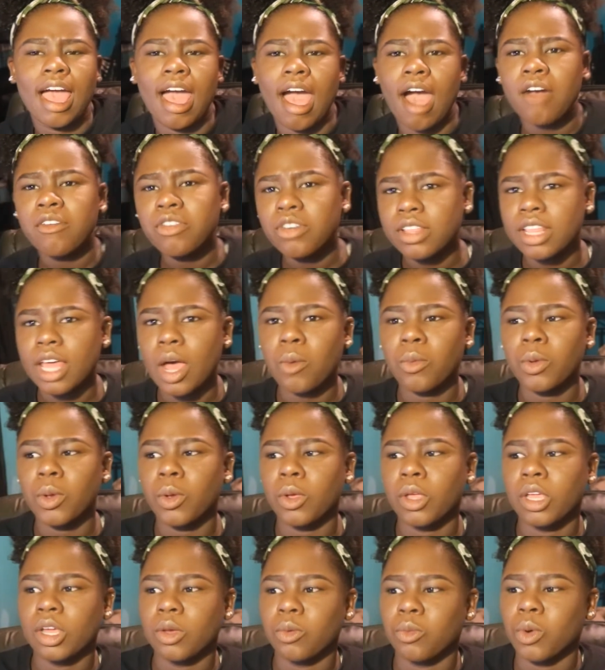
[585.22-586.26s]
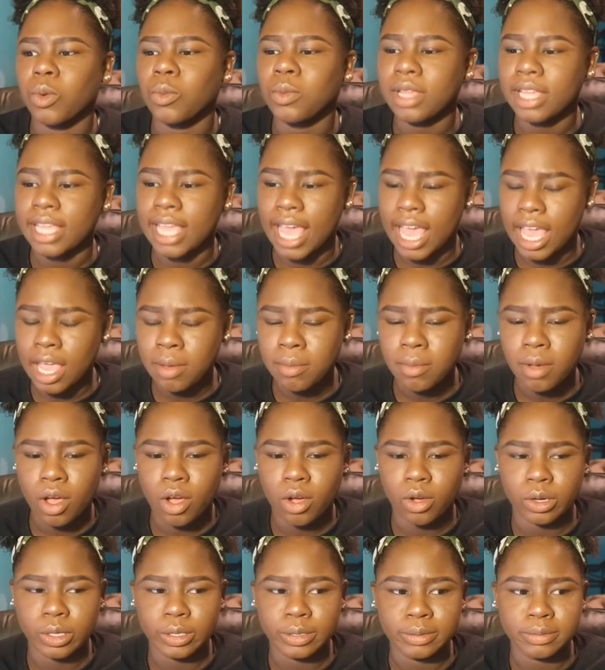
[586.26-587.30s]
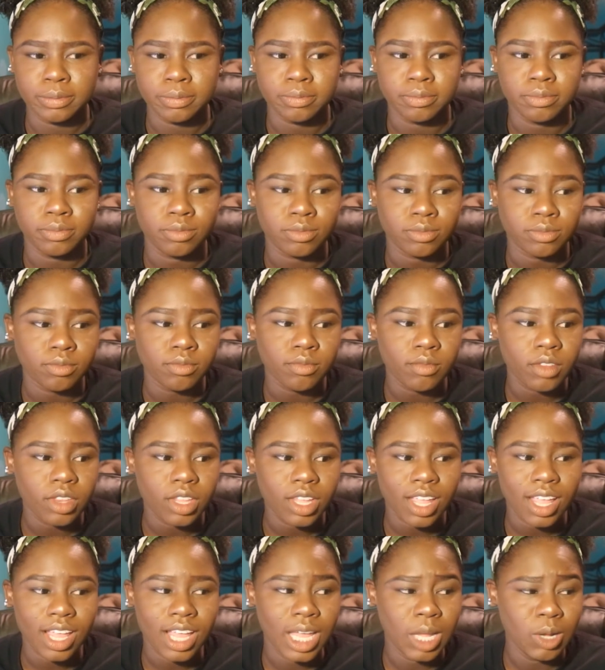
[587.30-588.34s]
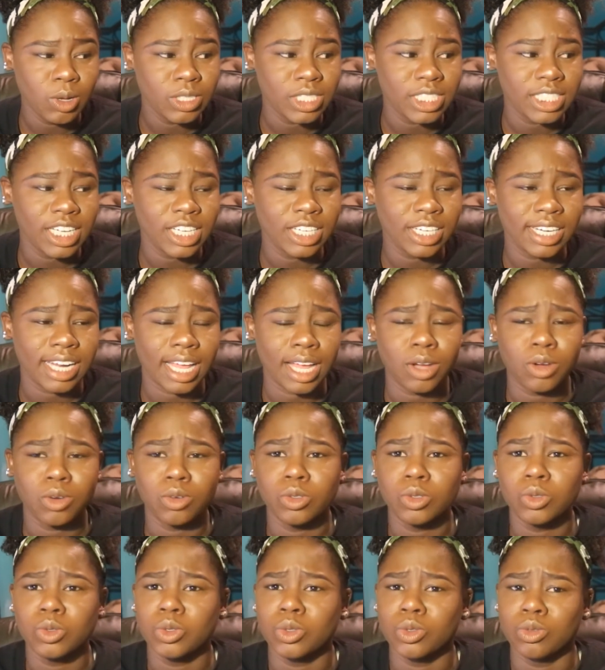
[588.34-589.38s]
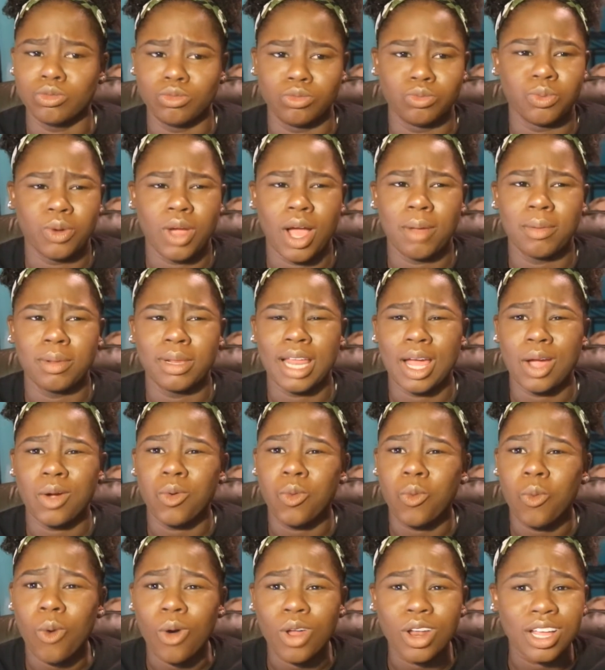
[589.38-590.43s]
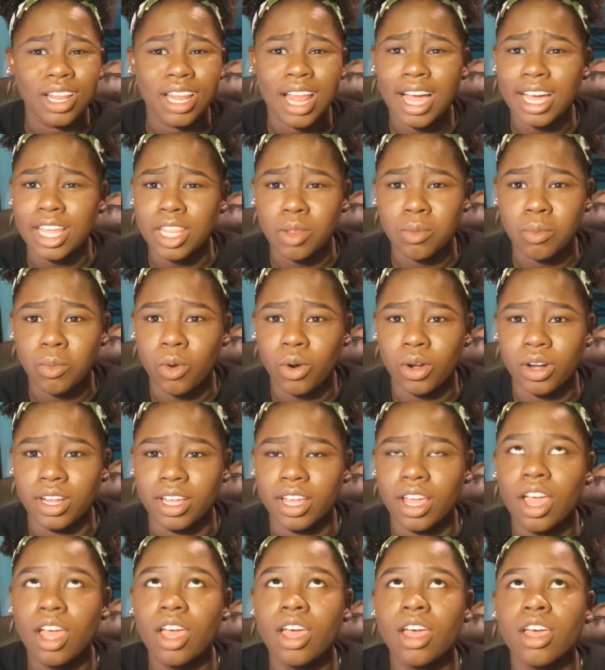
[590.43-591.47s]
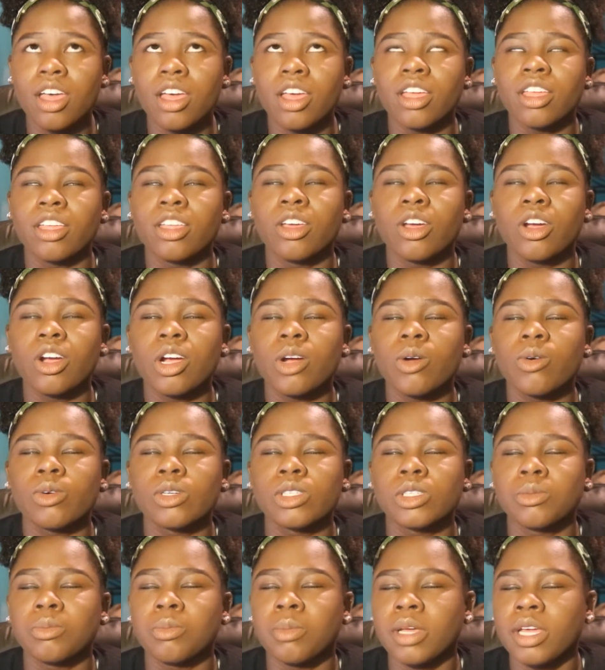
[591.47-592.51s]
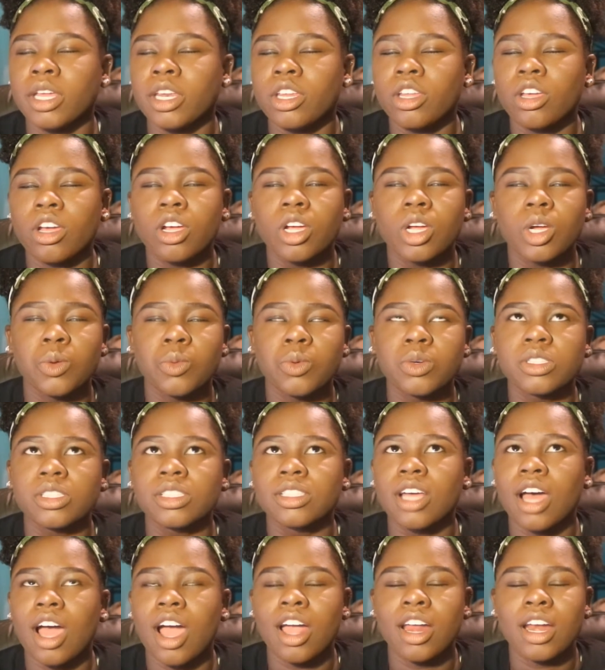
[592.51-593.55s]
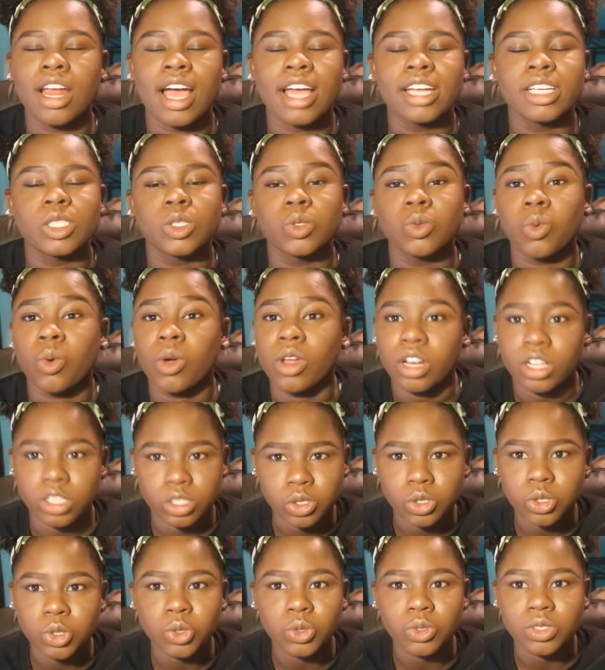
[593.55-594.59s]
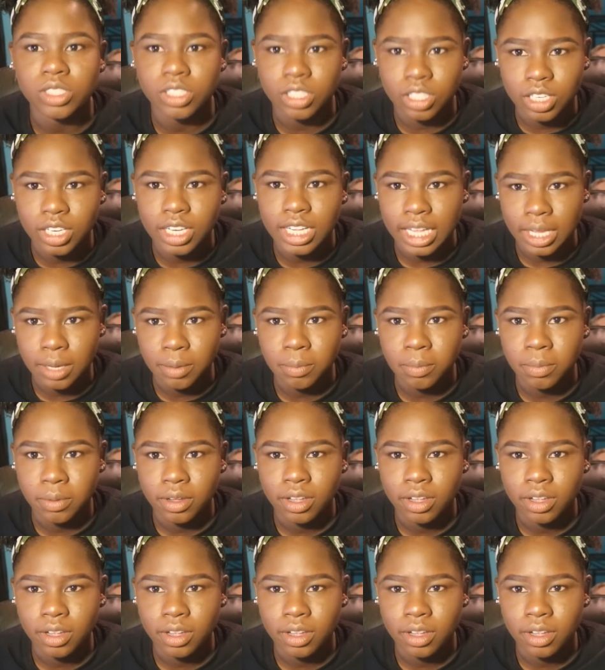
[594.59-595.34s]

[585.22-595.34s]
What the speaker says: After that, when we came home, it was nearly like, probably like 1 o'clock in the morning. Your girl was beat. Your girl was tired. I just wanted to sleep.